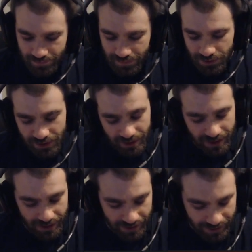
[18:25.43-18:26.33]
So
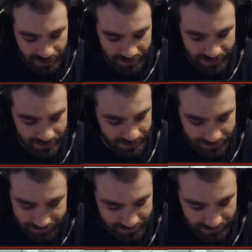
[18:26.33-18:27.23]
yeah,
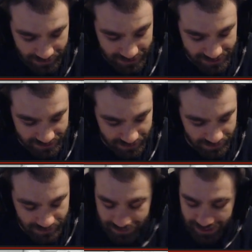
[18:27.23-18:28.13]
it's
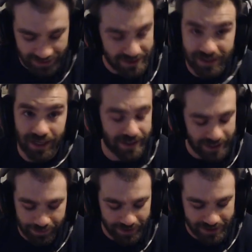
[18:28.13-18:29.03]
it's
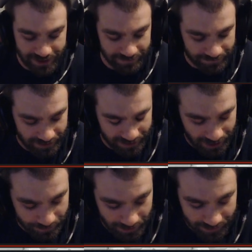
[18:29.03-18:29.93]
goddamn it, it's gonna fucking
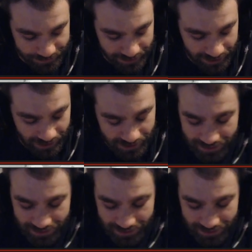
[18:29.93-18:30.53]
happen. I don't care.